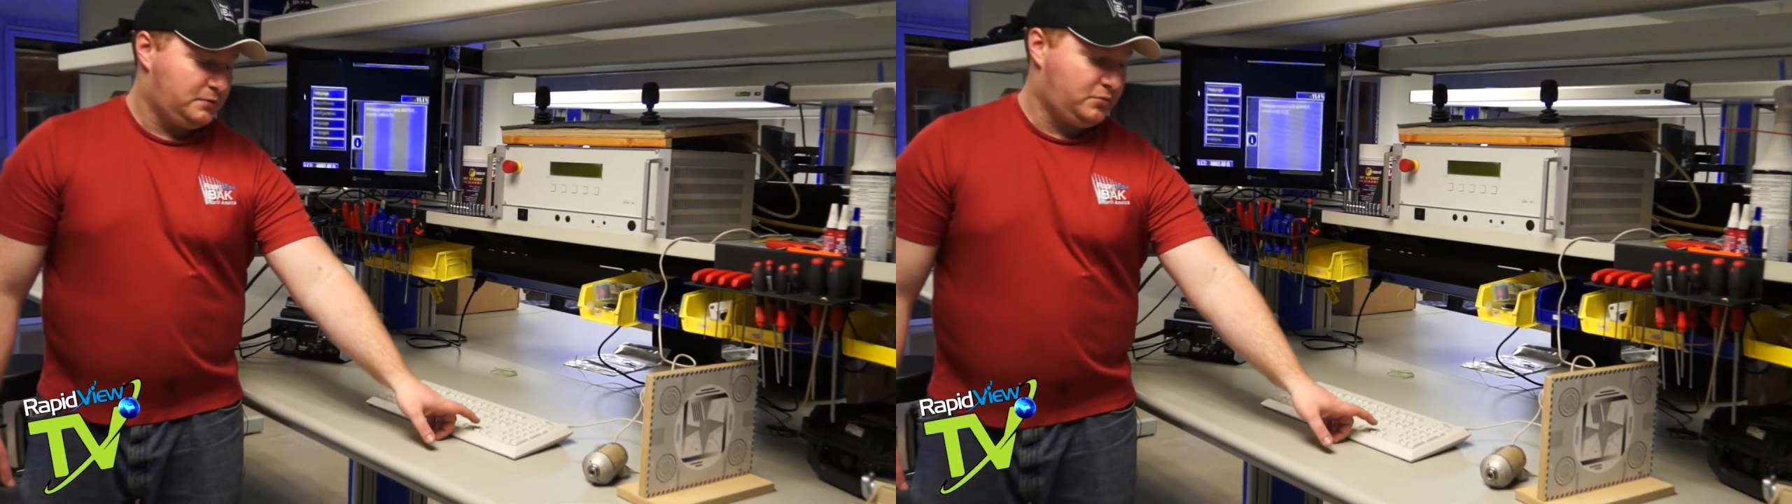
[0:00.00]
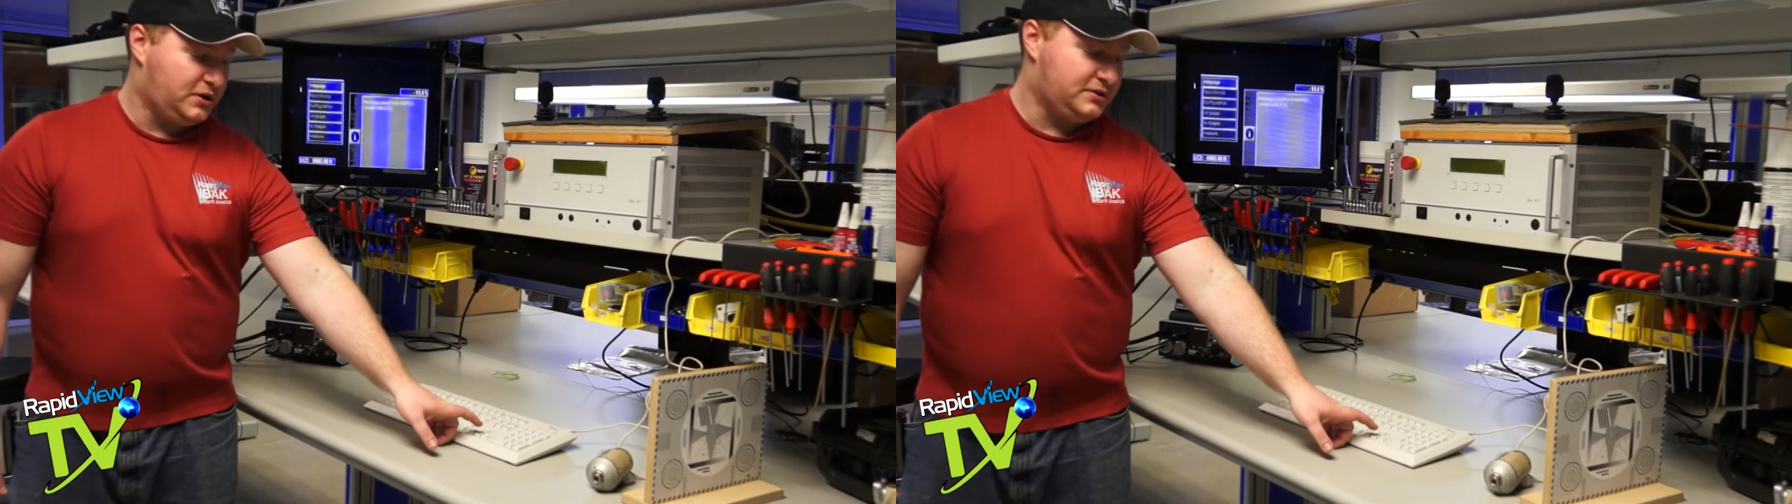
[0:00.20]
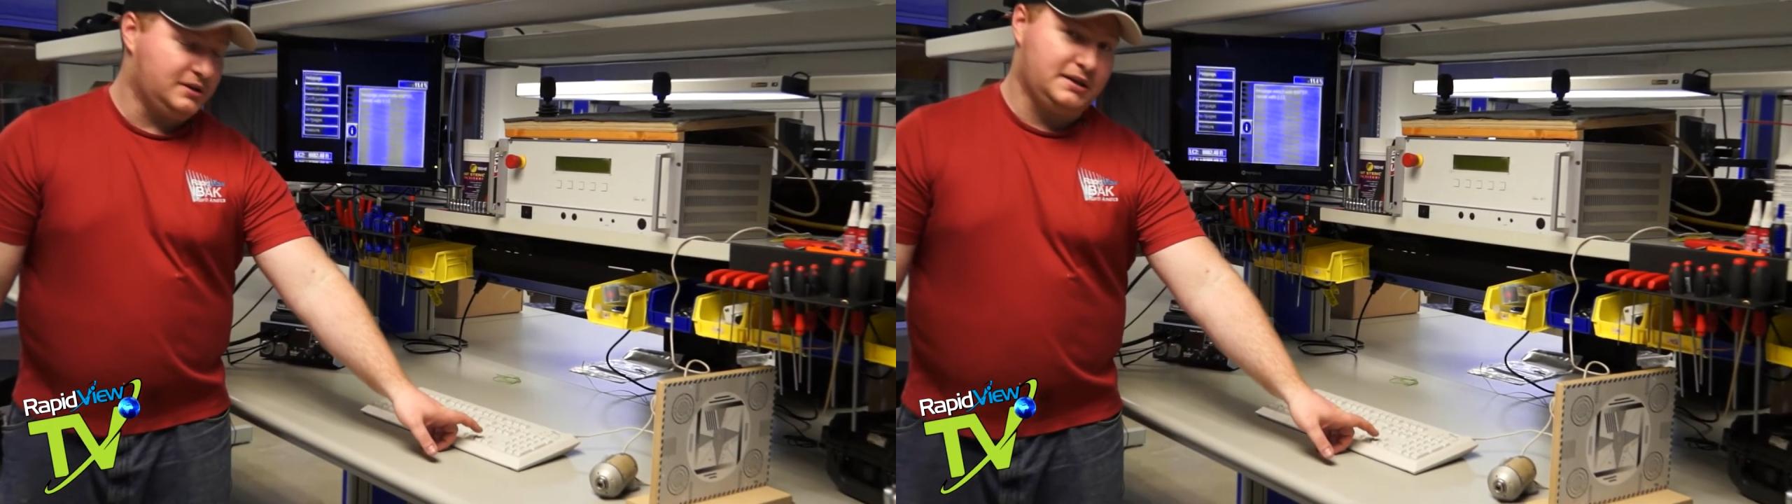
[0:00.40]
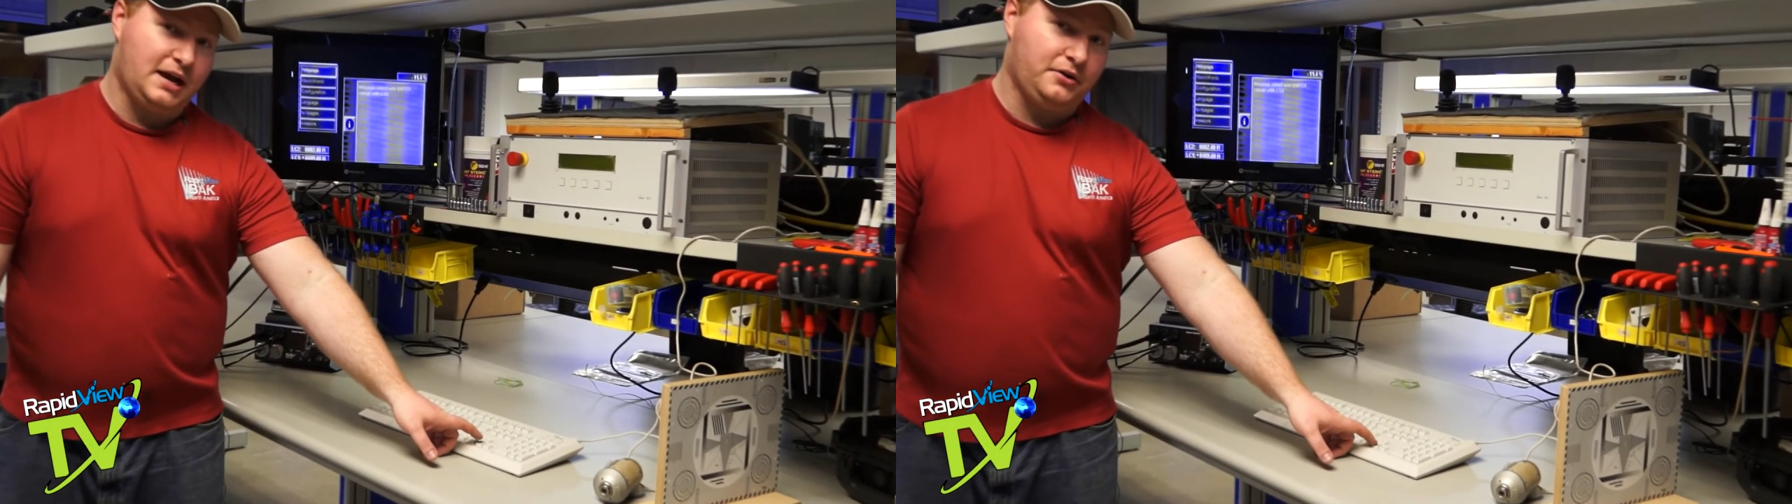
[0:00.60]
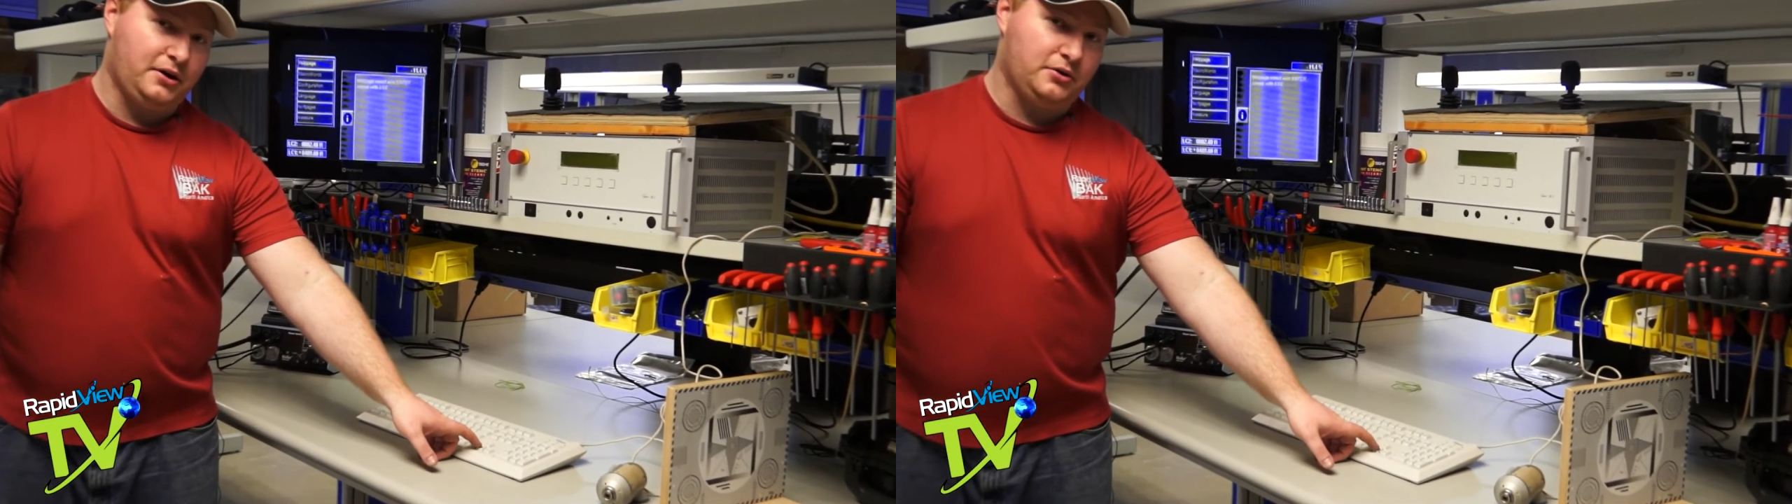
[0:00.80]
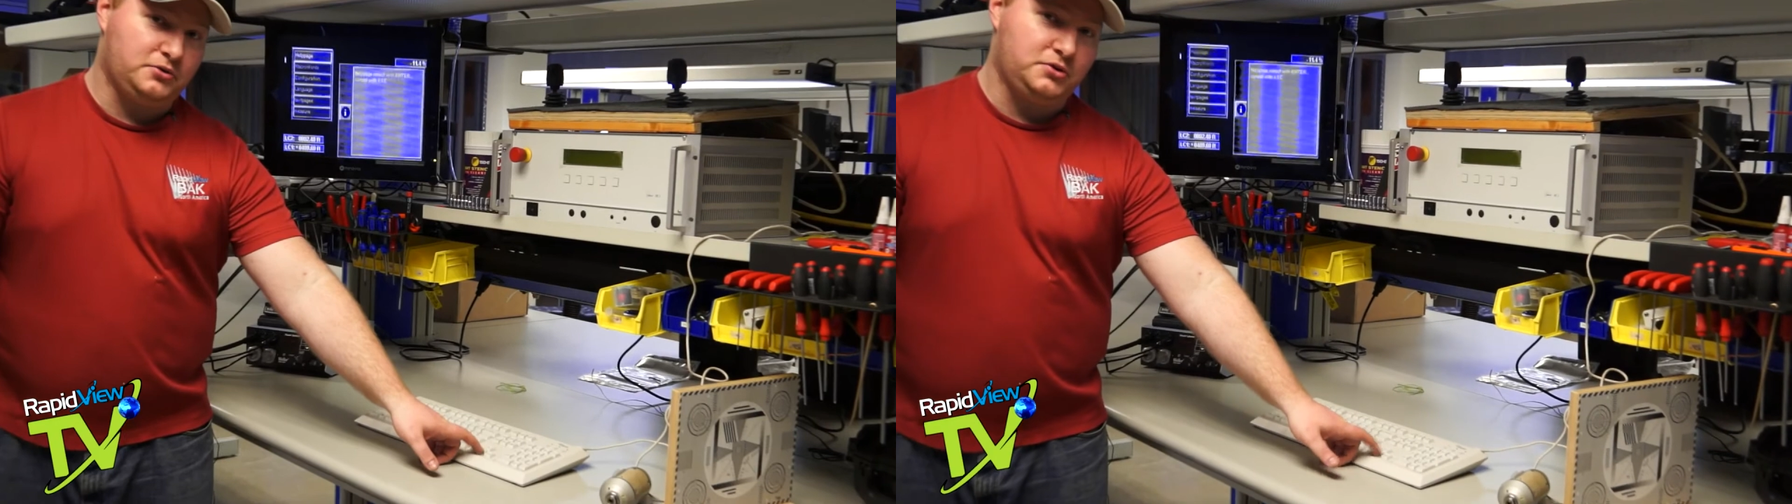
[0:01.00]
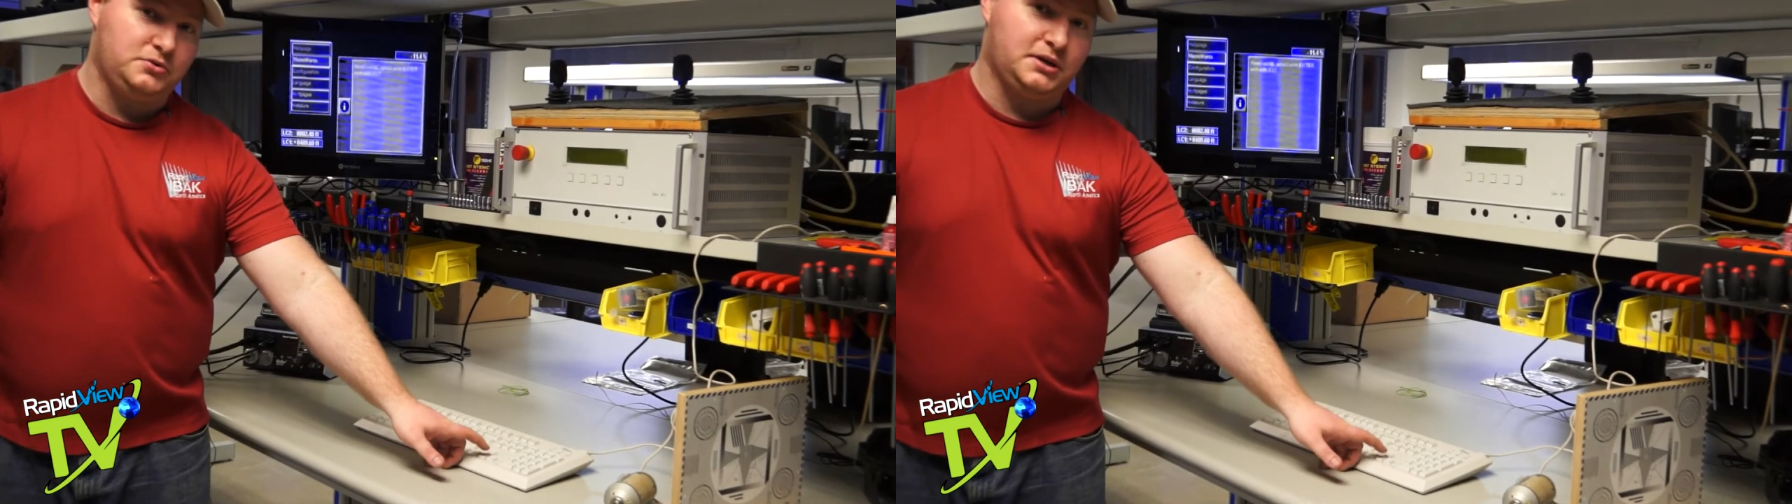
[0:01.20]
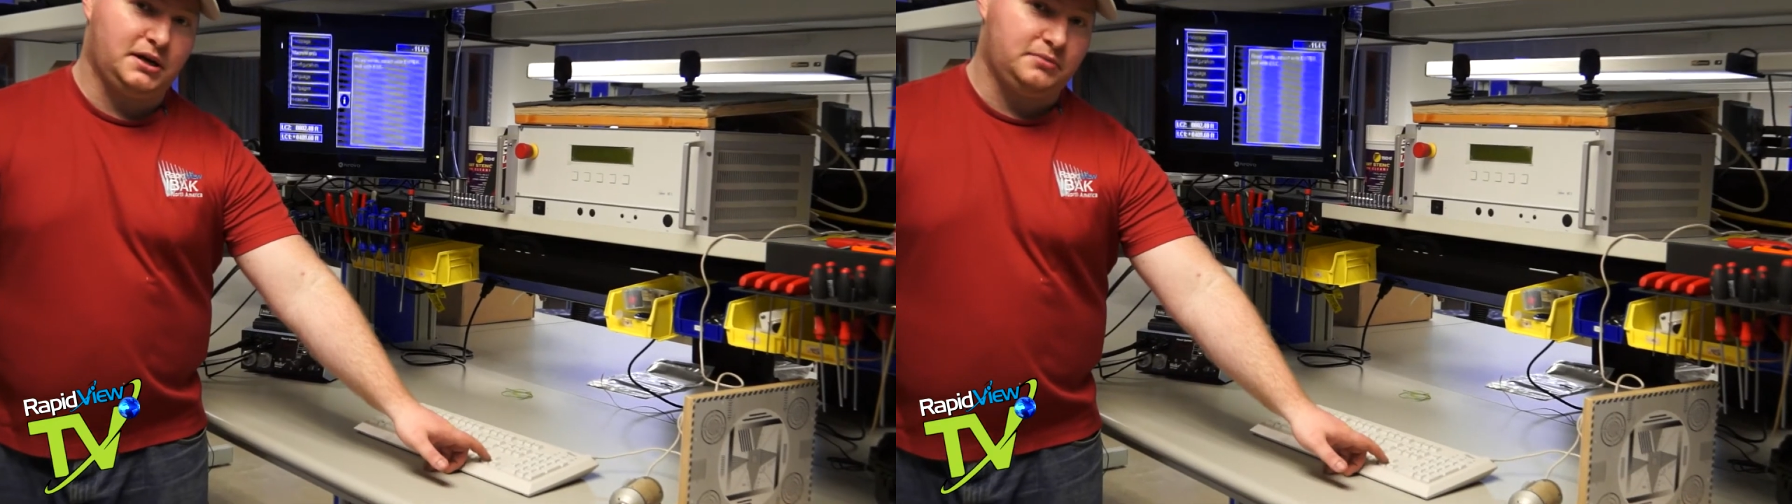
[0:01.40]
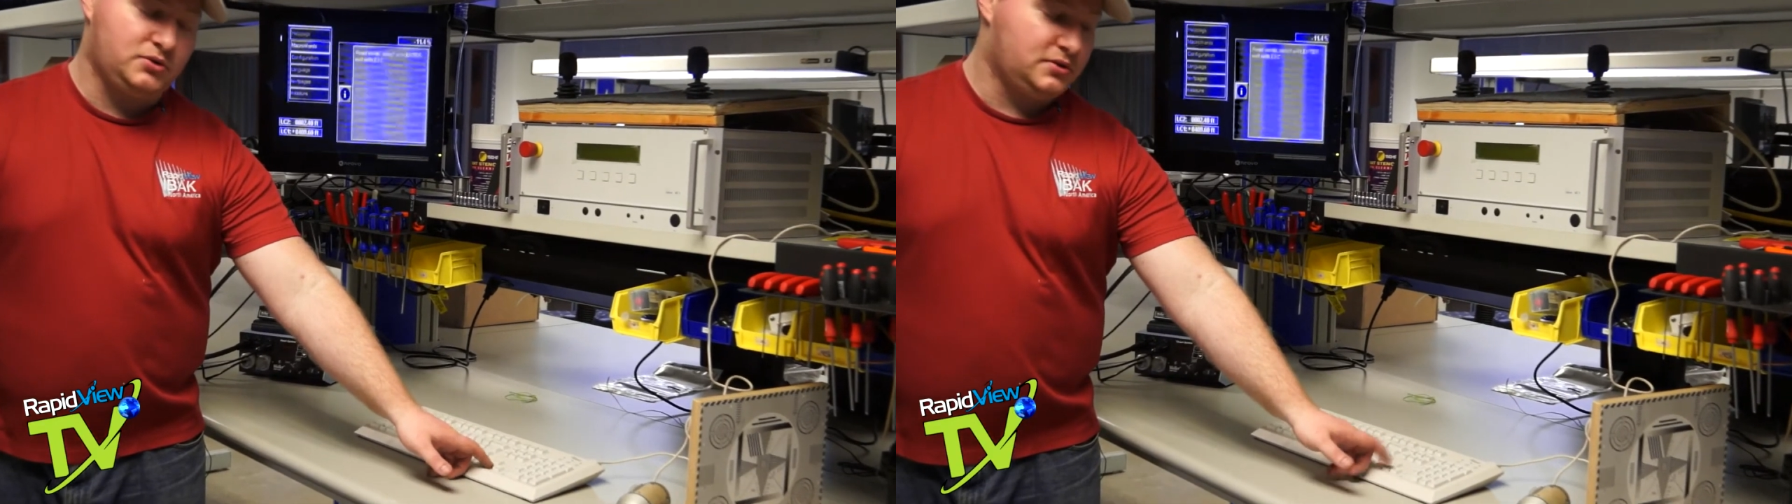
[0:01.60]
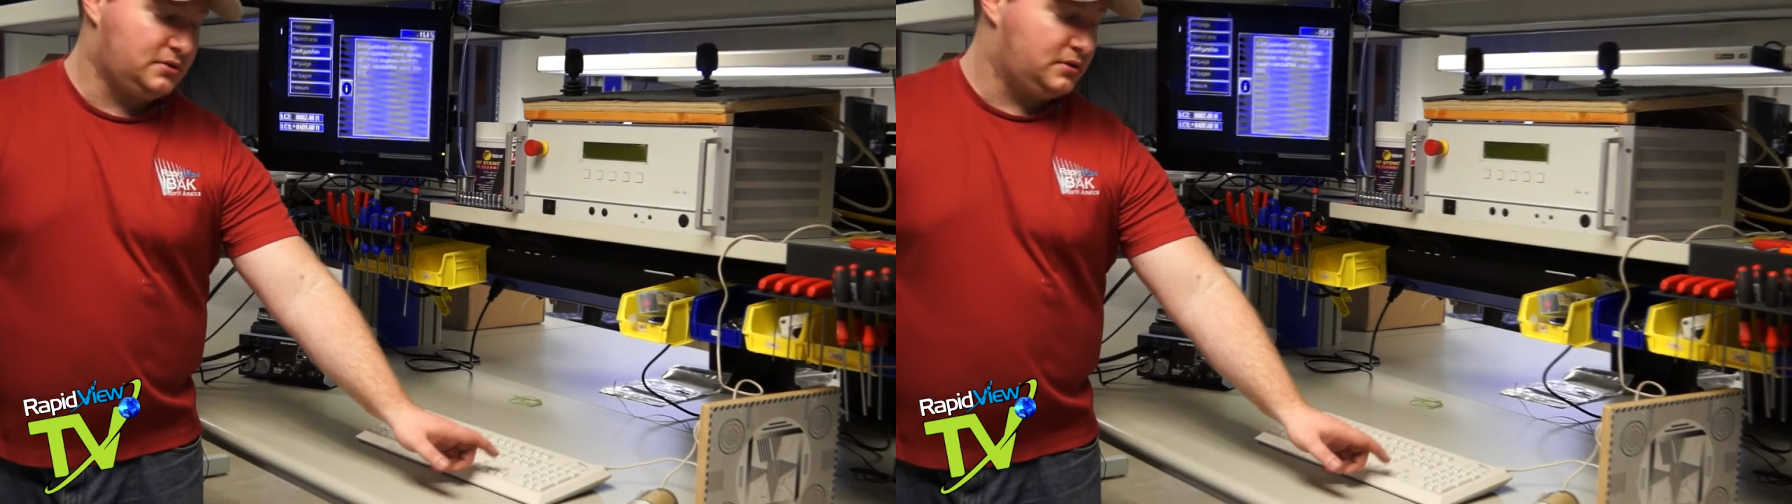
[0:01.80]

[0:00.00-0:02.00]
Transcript: Press the down arrow 2 times.